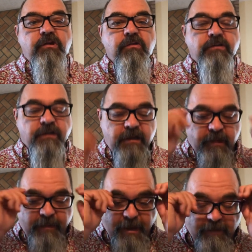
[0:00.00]
Usually
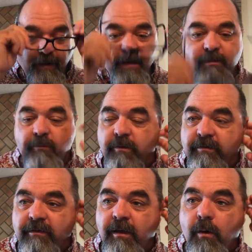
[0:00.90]
at that time it
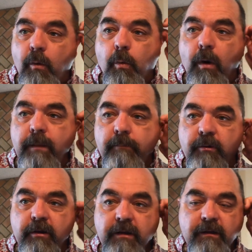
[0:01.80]
was one
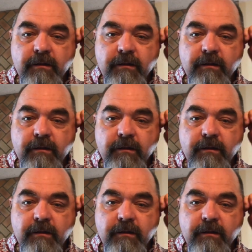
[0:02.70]
book,